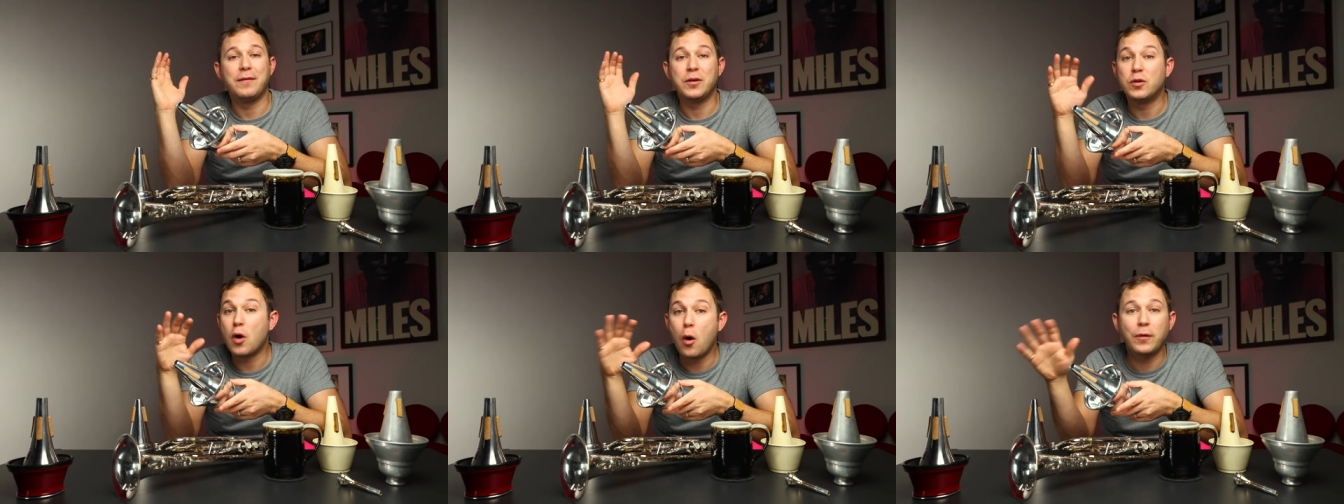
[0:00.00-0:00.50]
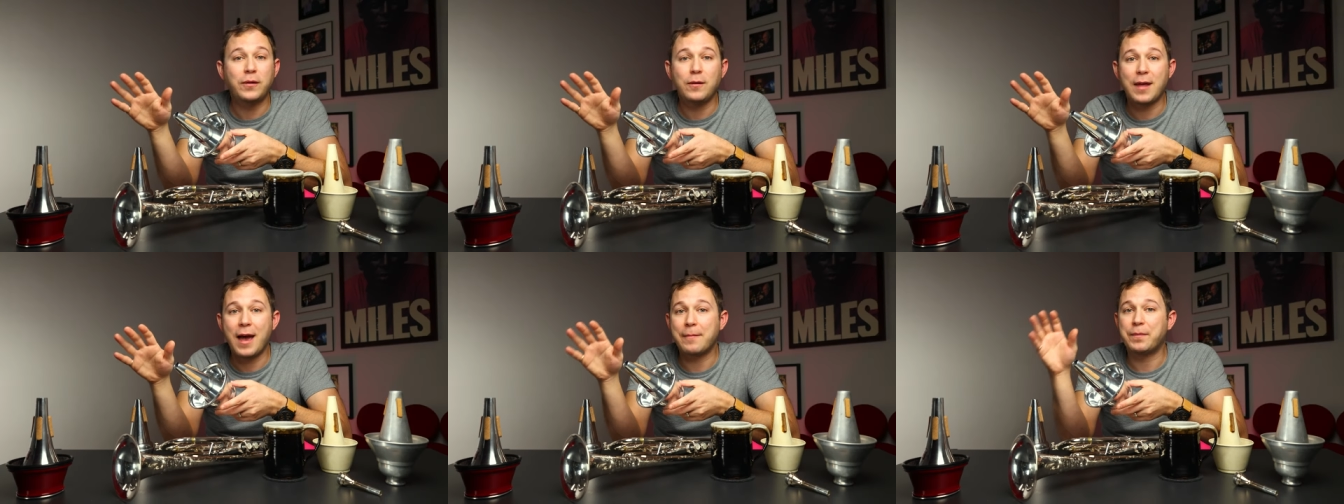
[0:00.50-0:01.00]
Uh, if you don't
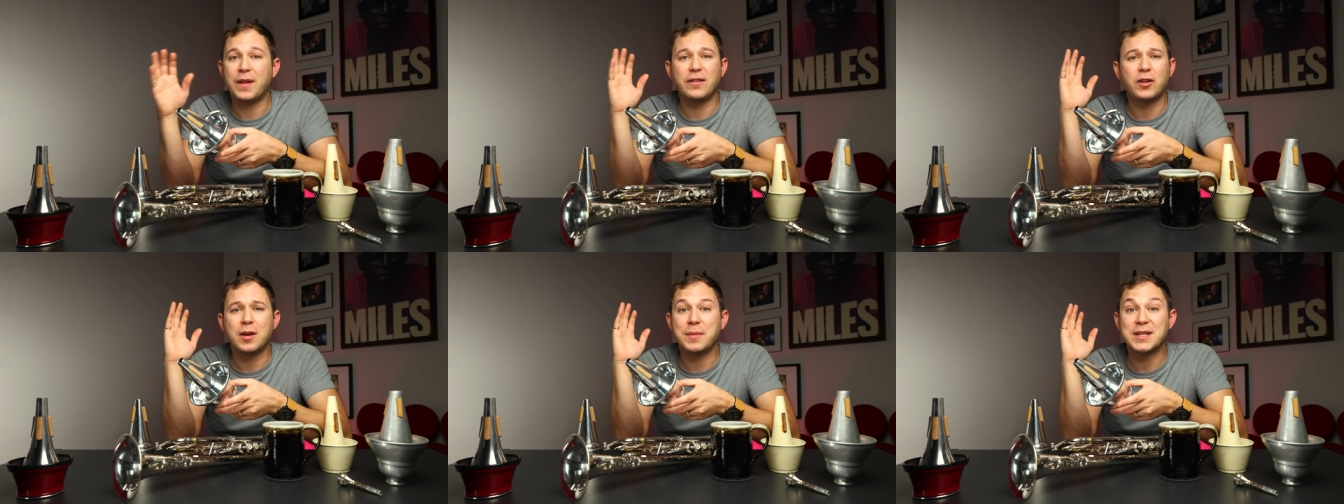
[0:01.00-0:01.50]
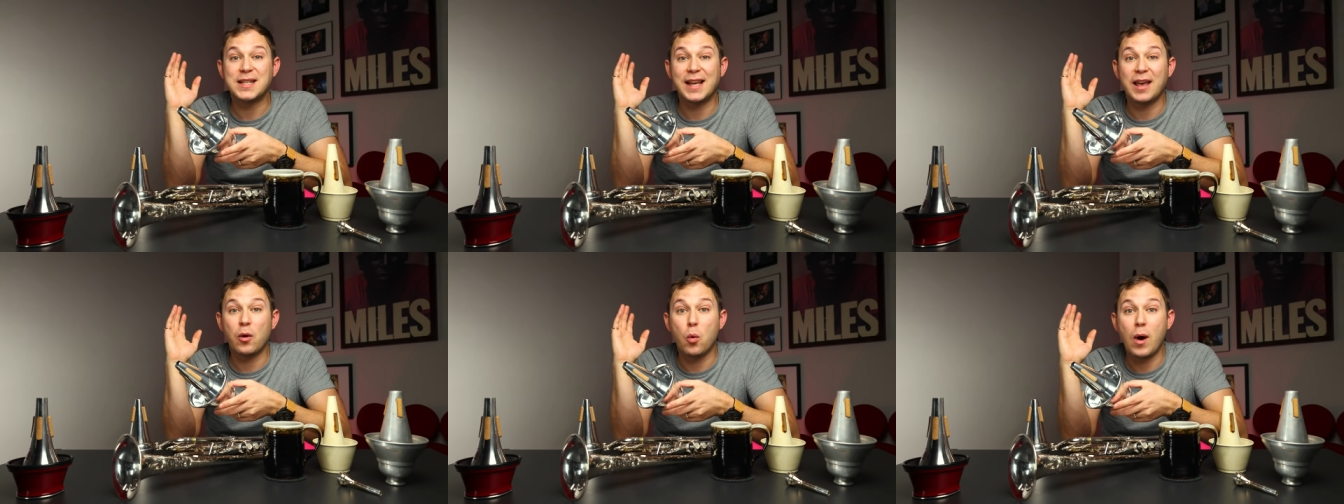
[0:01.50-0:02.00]
do that, it's gonna be
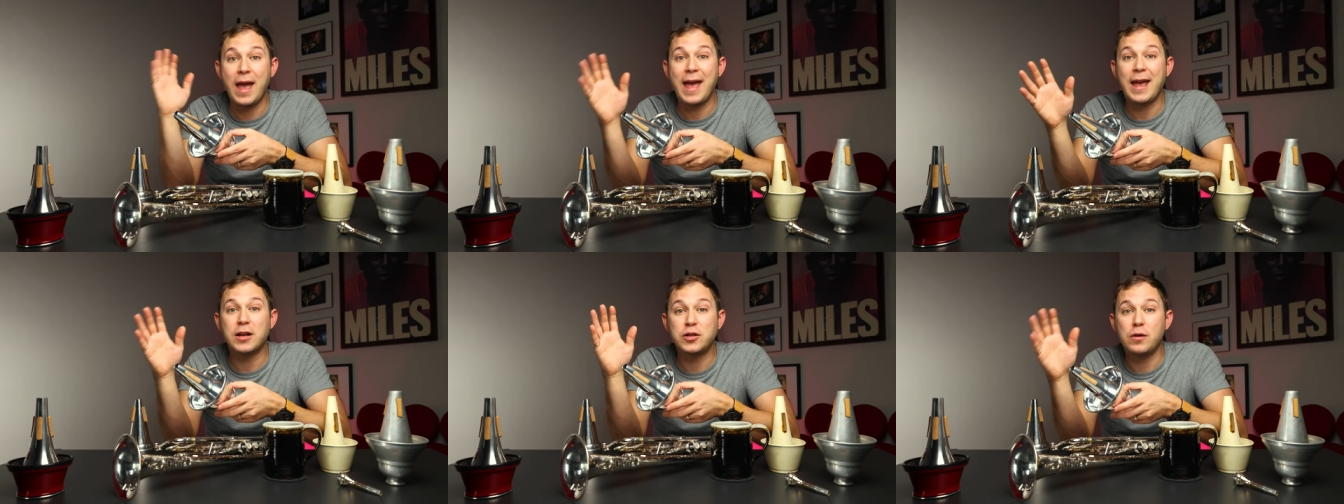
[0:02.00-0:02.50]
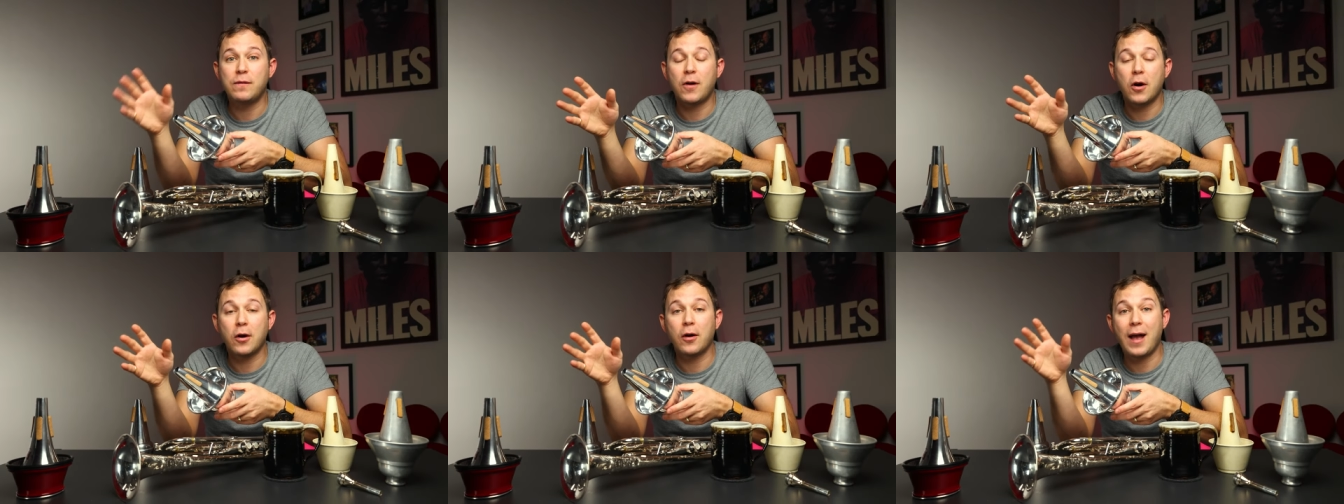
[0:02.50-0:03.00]
sticking way too
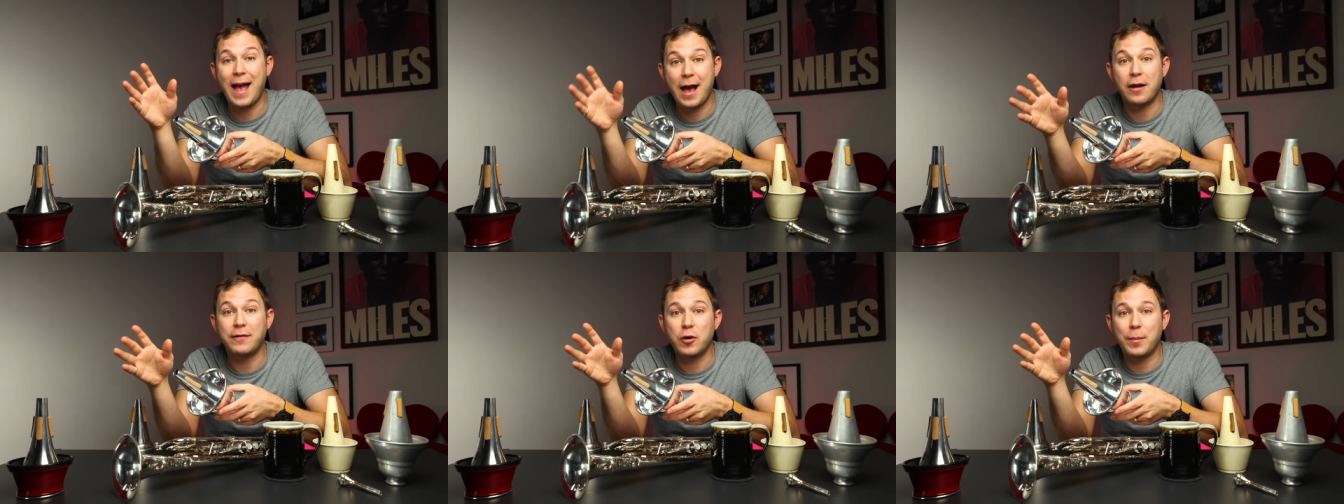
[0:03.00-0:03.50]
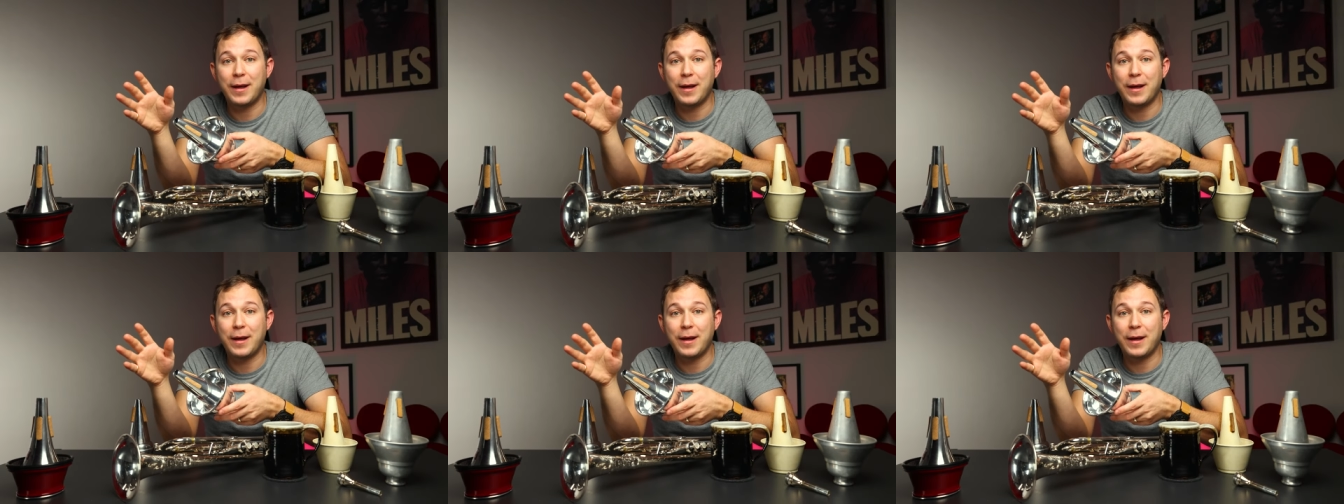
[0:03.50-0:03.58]
far out of your